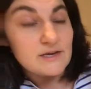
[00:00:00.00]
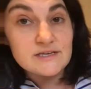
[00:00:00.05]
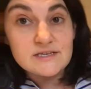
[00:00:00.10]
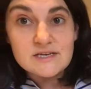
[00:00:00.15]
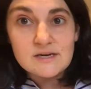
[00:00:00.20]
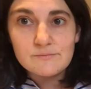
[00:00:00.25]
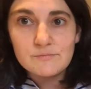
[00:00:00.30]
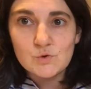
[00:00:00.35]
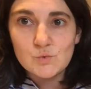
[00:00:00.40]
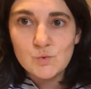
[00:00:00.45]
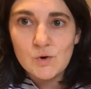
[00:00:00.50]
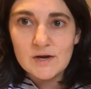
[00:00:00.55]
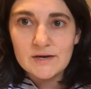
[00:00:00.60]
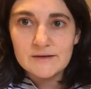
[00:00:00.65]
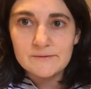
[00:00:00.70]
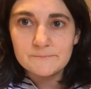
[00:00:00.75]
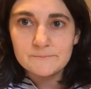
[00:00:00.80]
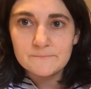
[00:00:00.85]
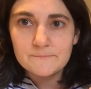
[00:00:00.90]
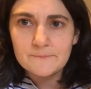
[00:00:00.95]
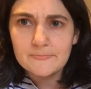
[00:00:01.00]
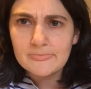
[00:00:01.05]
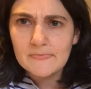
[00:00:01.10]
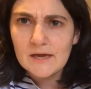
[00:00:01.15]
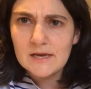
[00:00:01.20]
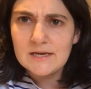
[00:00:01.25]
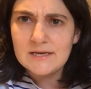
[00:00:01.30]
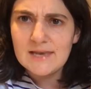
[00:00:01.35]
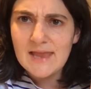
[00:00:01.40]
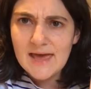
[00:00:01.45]
Number 1.
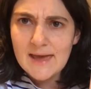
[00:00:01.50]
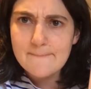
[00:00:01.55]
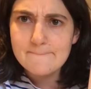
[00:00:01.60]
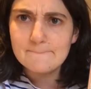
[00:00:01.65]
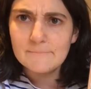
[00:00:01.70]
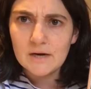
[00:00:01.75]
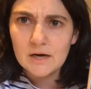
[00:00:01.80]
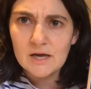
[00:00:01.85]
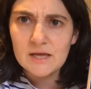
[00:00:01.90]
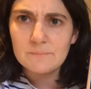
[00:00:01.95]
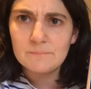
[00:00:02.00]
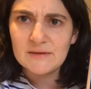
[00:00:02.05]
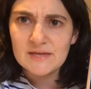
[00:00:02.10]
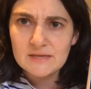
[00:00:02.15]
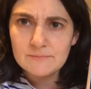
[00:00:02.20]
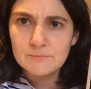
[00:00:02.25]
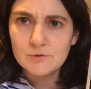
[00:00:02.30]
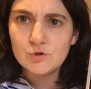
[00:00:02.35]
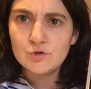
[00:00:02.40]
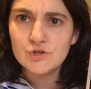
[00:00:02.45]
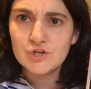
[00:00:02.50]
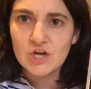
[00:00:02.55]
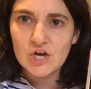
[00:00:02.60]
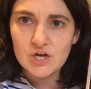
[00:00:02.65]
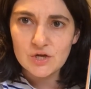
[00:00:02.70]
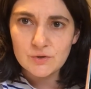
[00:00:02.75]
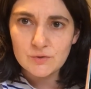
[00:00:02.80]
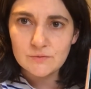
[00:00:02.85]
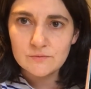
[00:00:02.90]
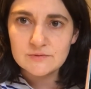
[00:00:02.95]
Let my people
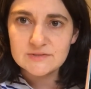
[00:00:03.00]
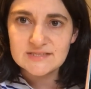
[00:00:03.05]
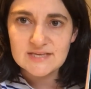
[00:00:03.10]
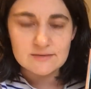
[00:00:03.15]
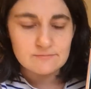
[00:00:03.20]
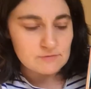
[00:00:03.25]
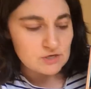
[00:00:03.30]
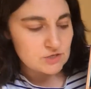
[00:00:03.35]
go, said